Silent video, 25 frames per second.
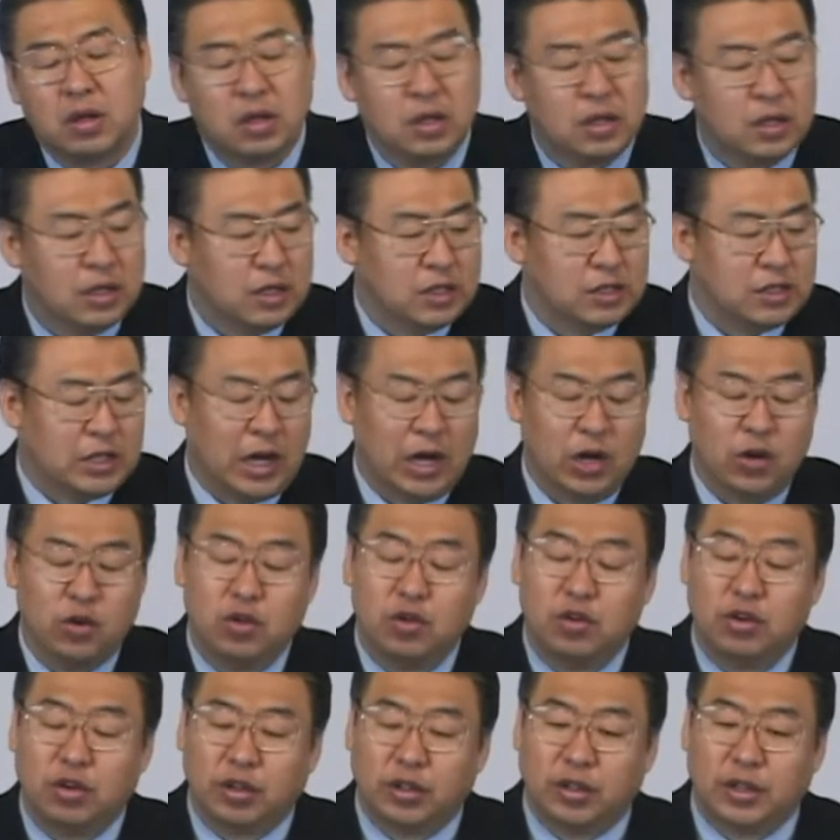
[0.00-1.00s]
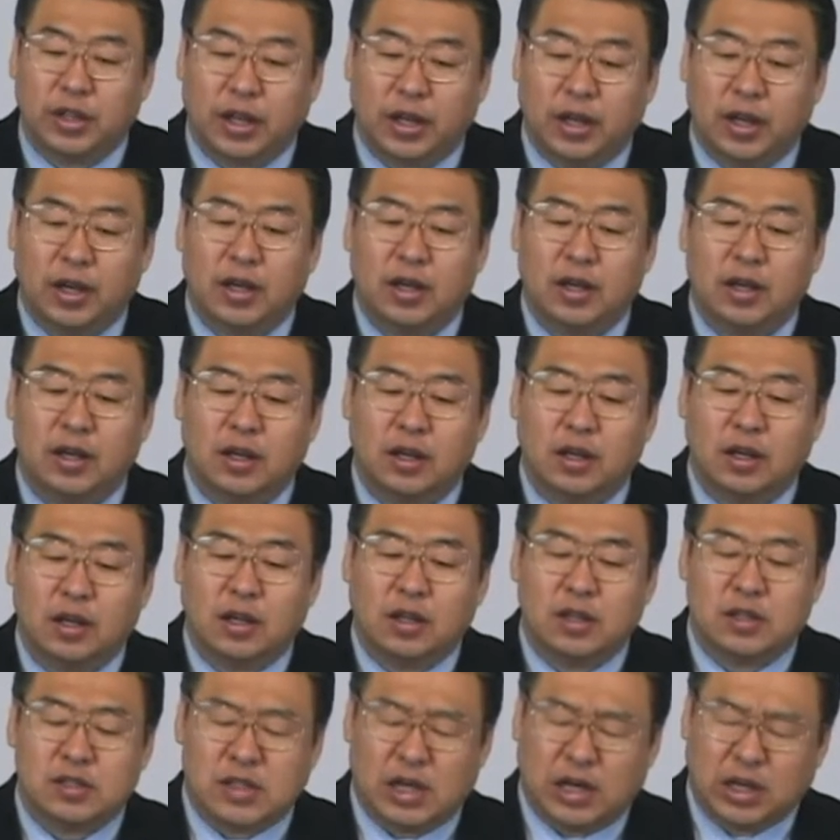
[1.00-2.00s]
However, if the
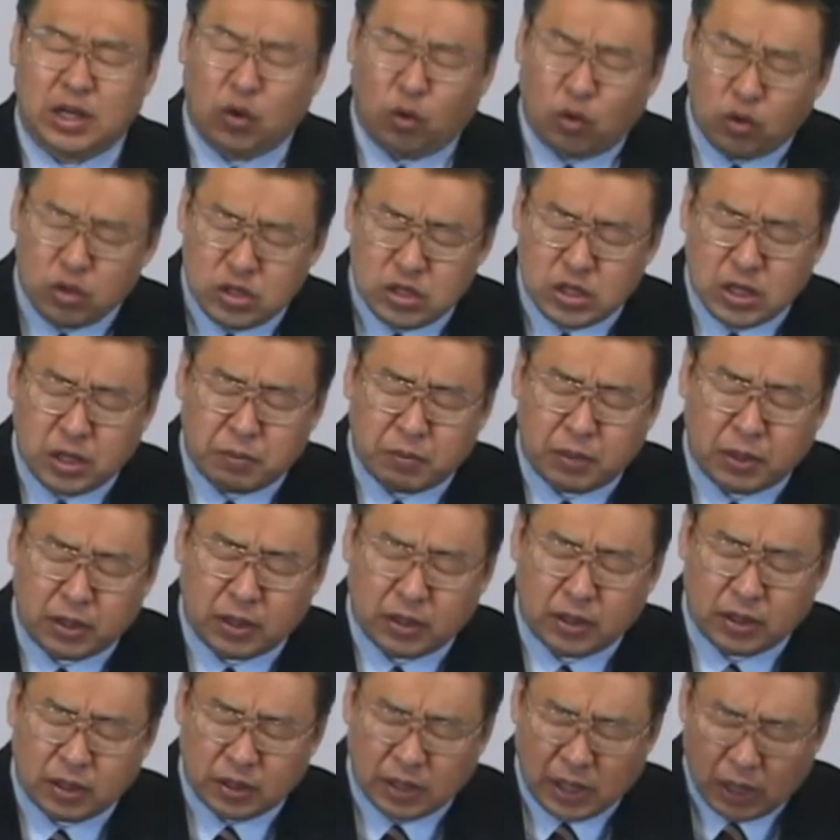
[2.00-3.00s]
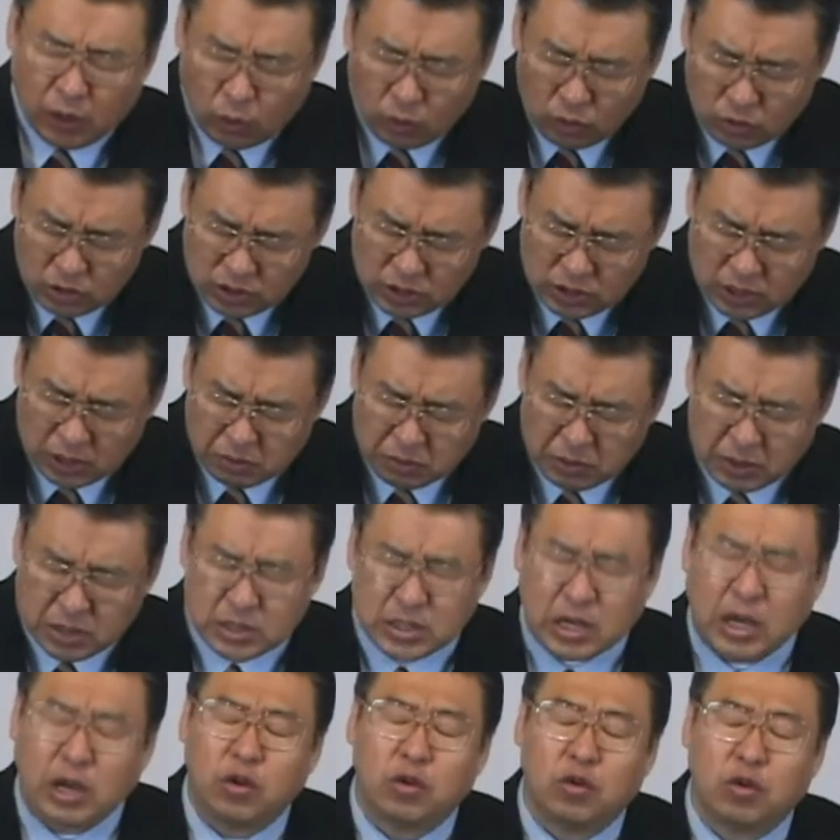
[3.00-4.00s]
master did not like
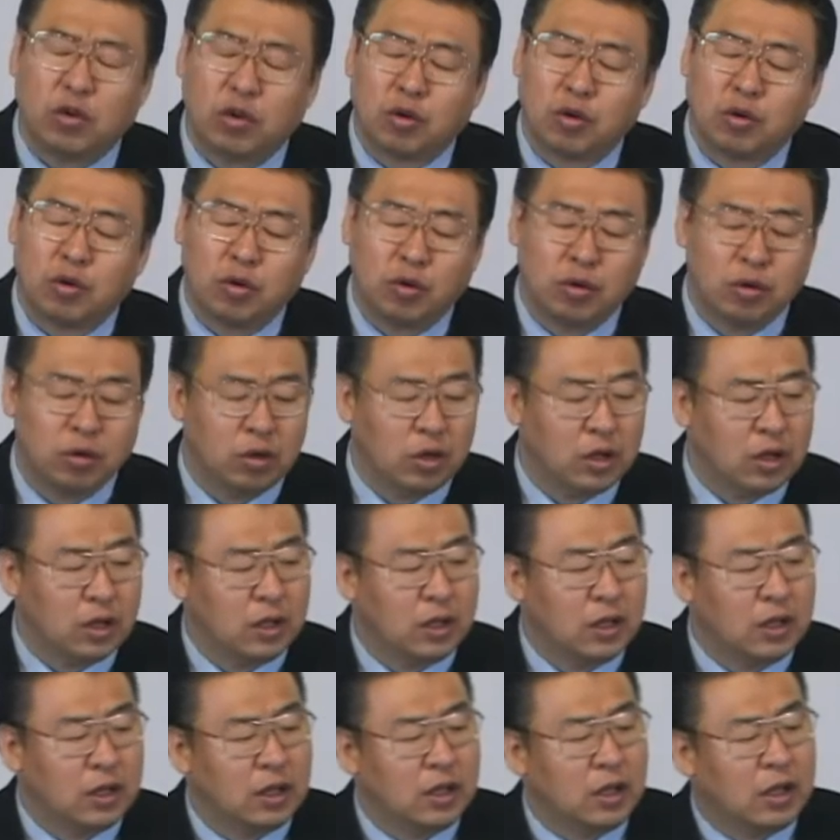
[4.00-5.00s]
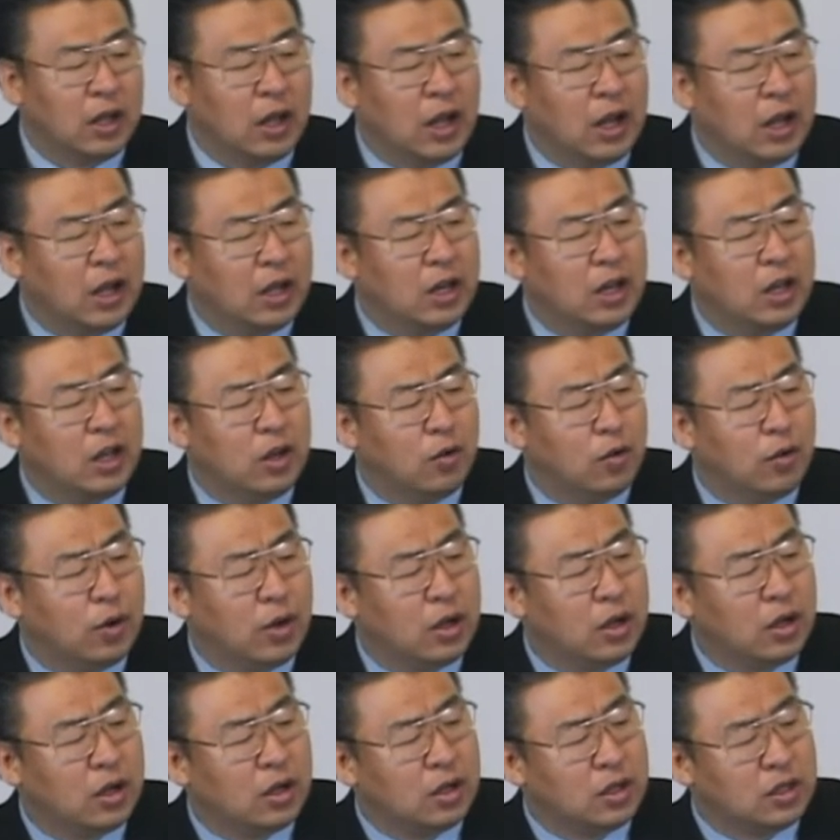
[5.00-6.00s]
the slave, she was
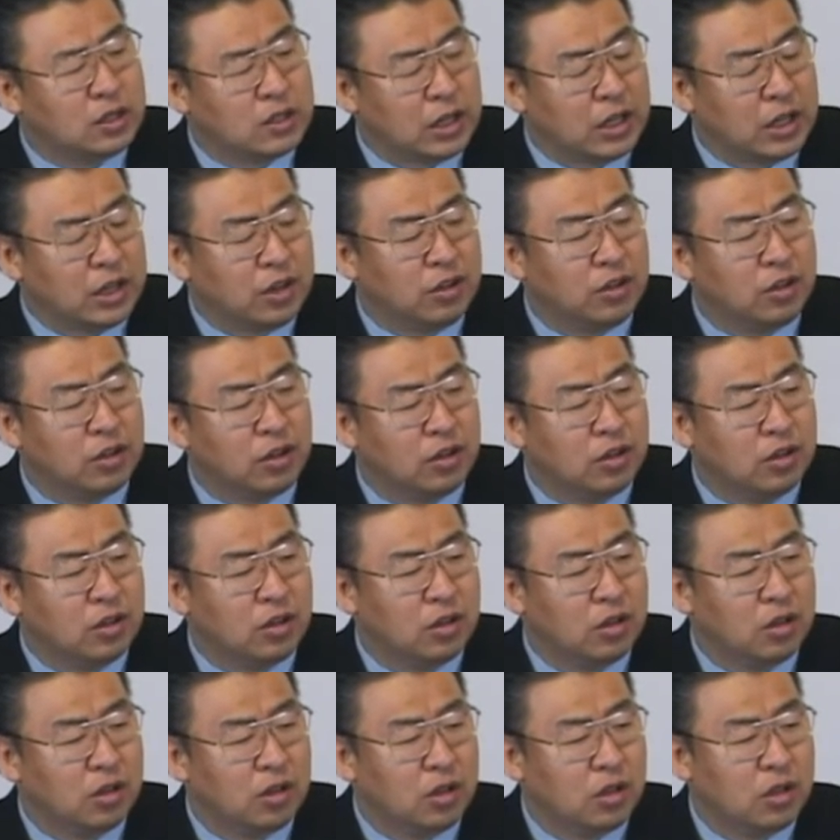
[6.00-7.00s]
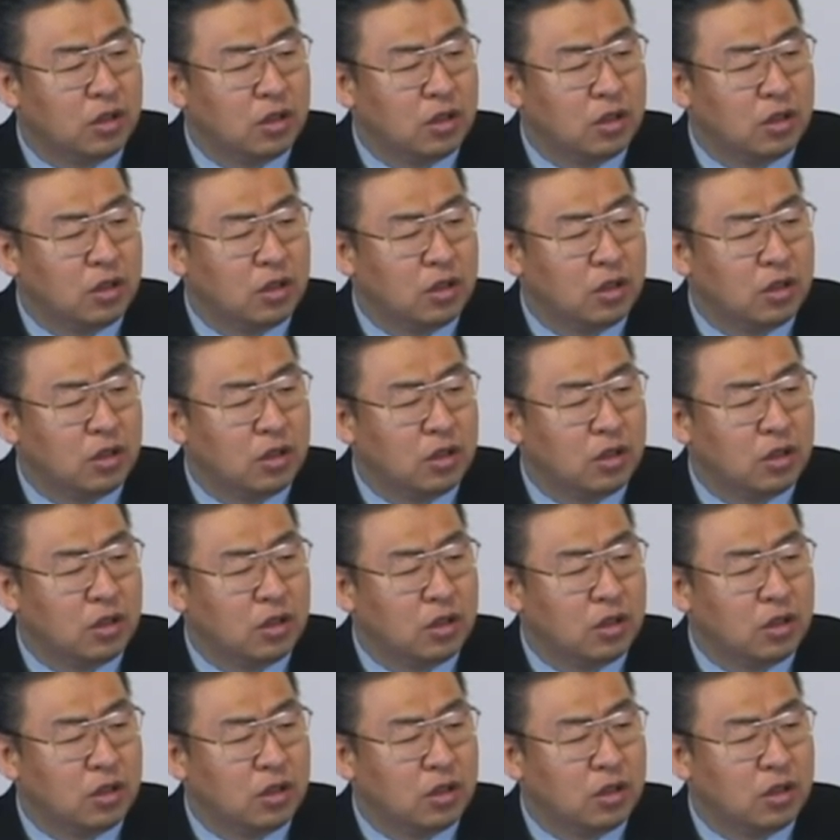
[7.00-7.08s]
to be freed.